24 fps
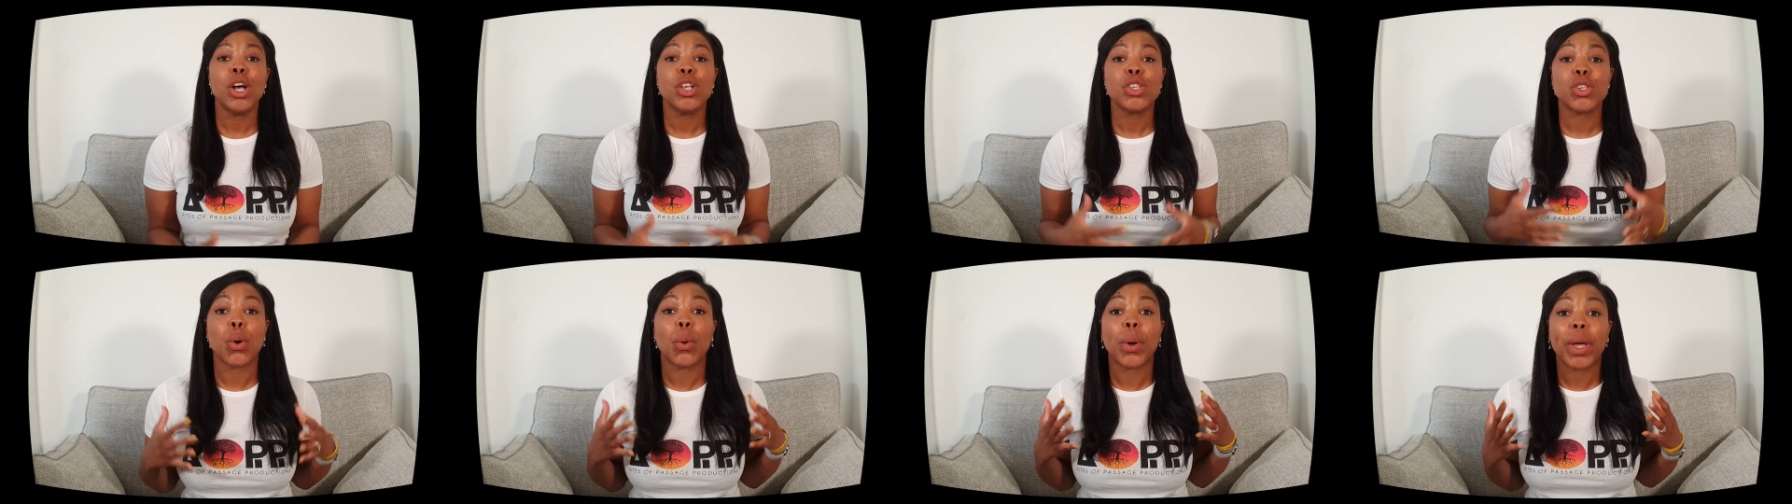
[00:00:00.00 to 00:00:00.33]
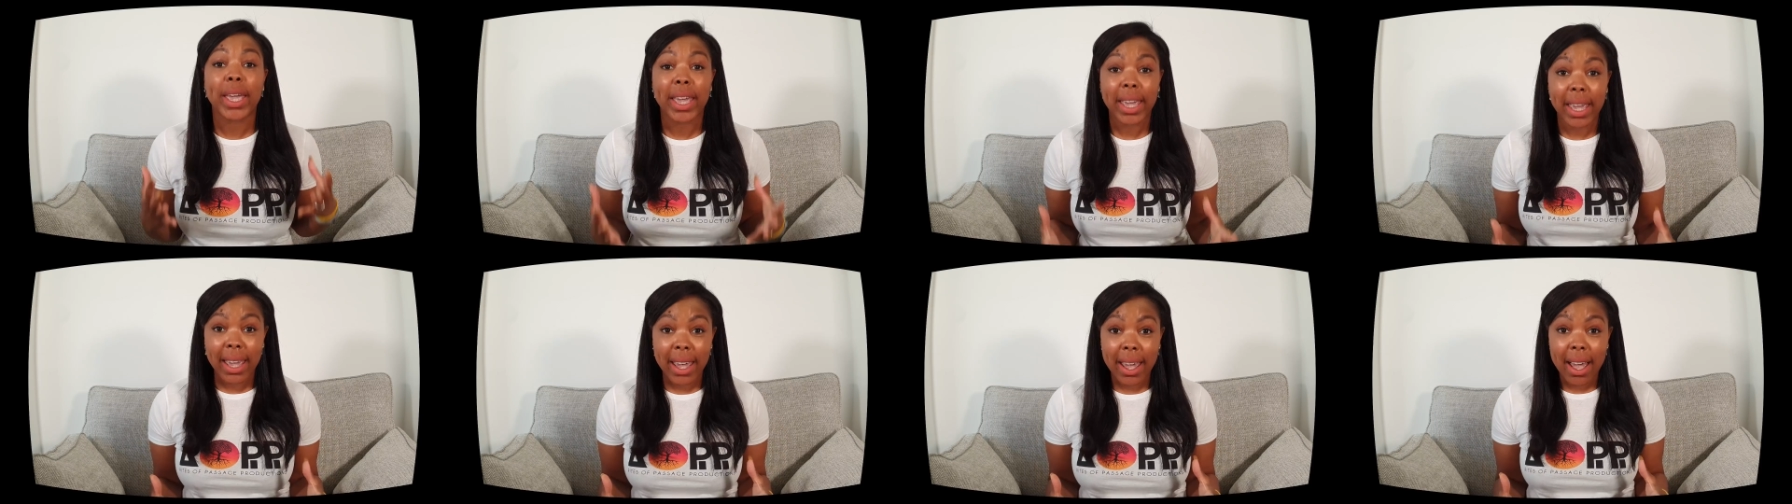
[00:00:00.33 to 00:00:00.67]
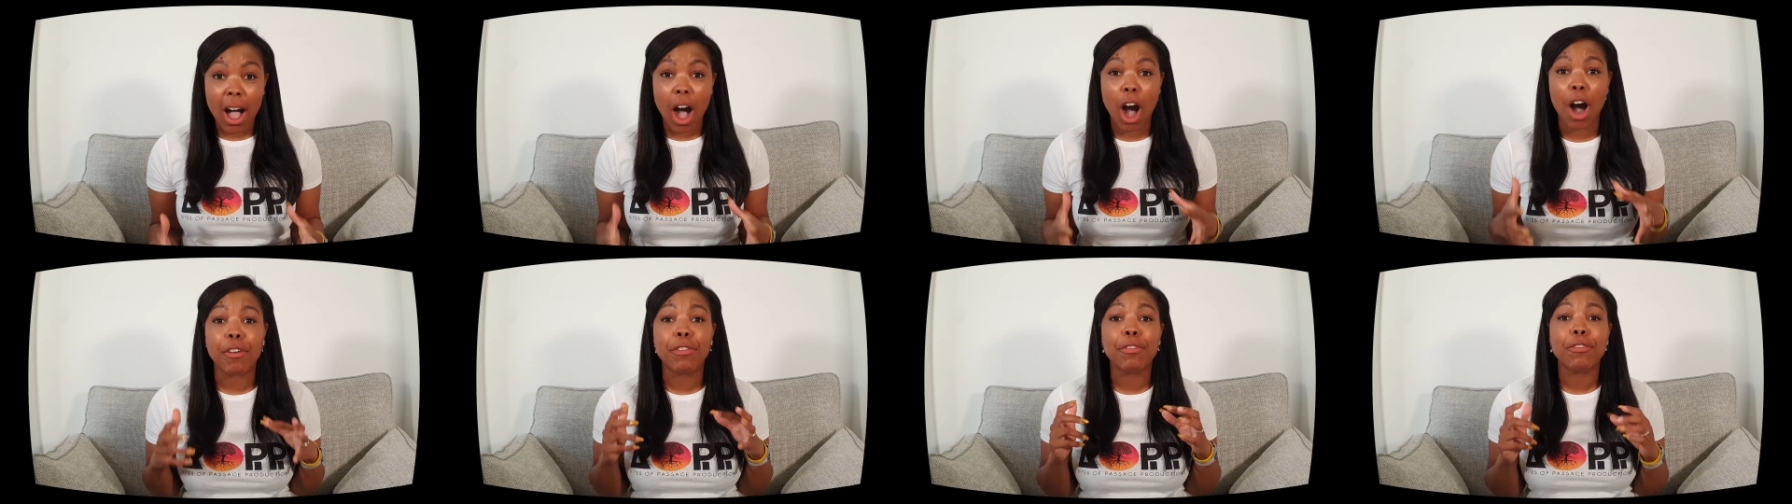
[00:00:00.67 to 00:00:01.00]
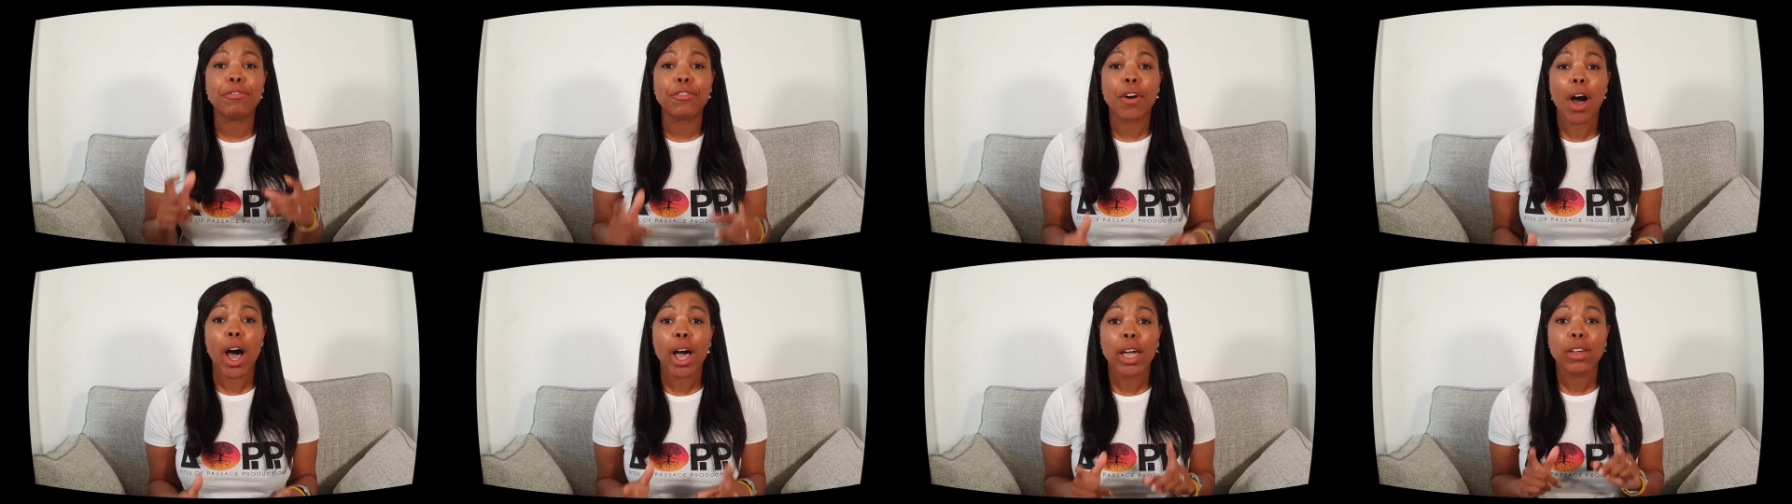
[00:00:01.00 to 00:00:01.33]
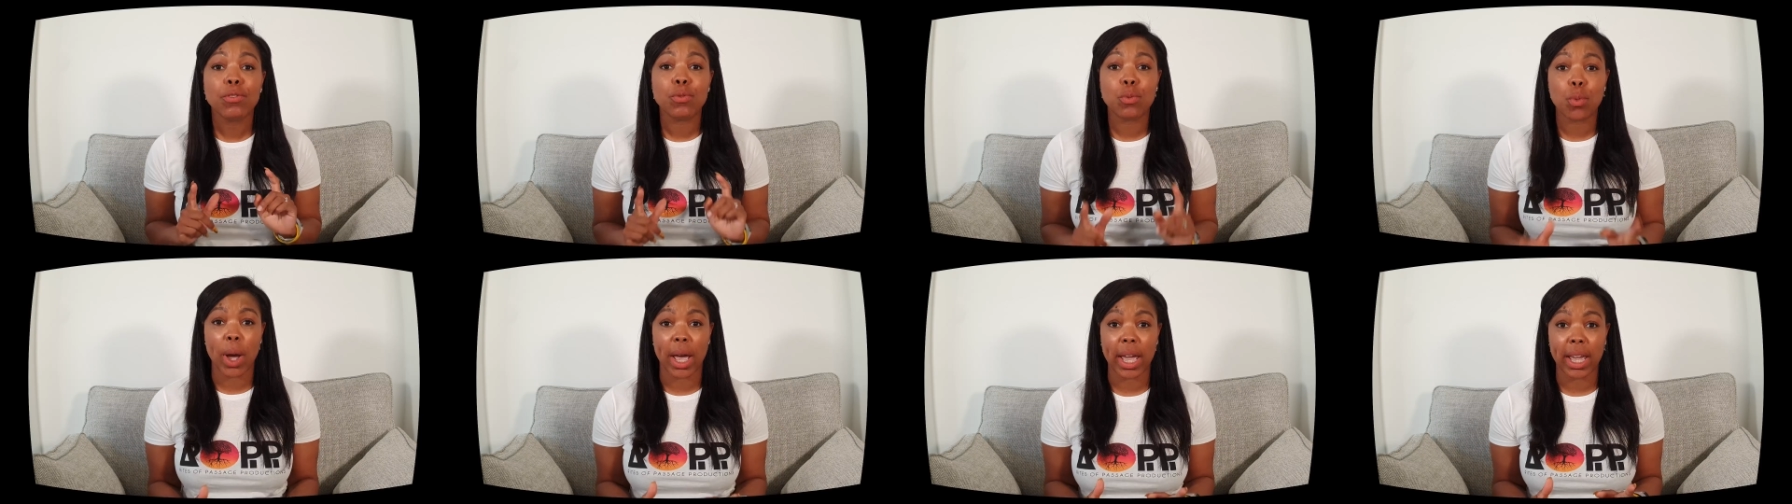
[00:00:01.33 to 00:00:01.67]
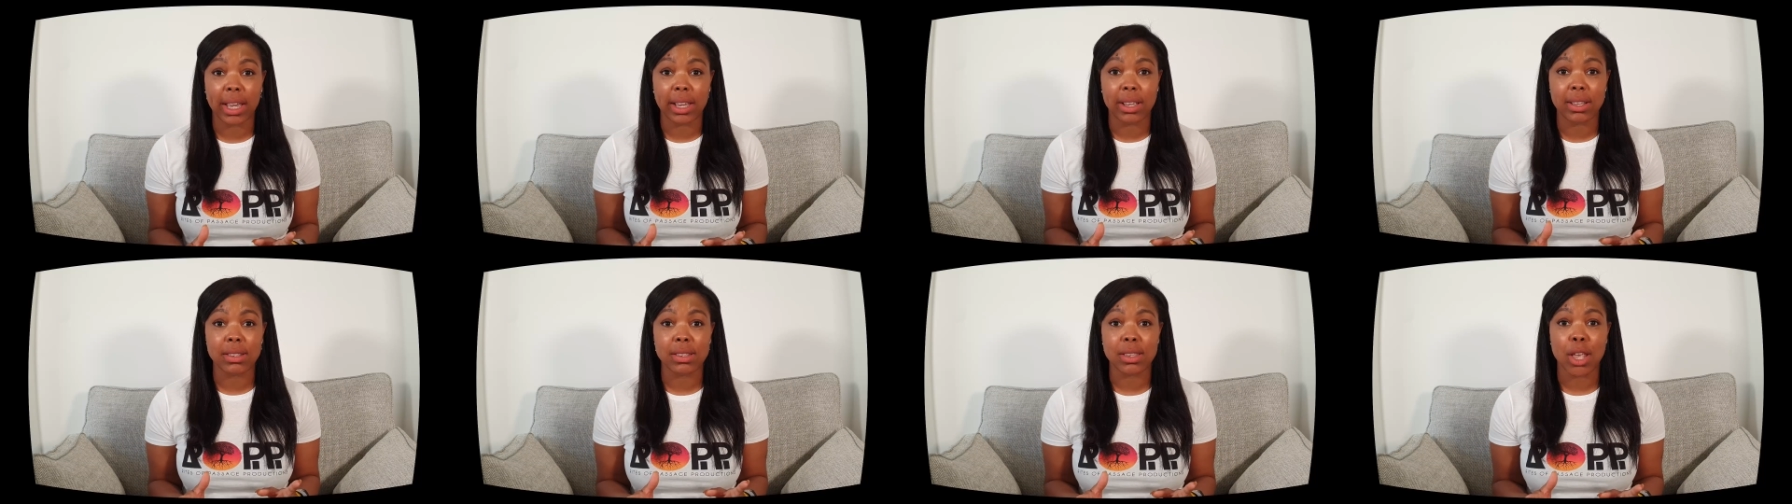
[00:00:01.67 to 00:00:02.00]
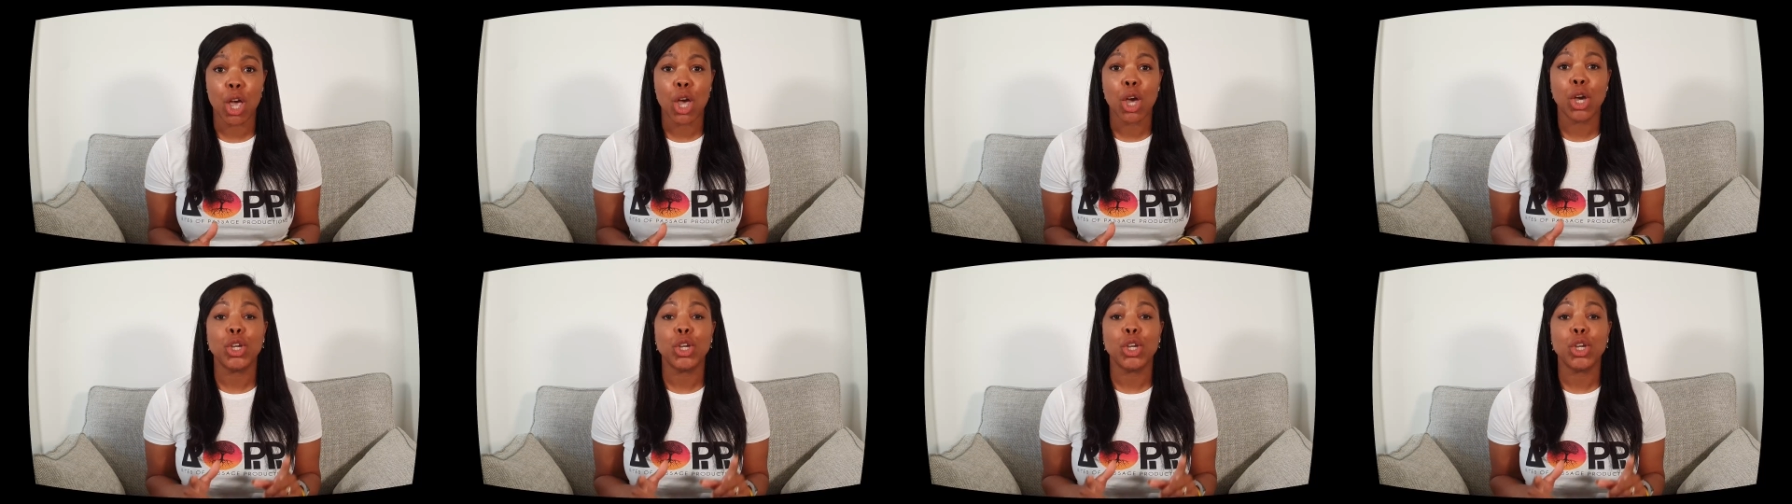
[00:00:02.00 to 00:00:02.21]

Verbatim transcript: So here are five ways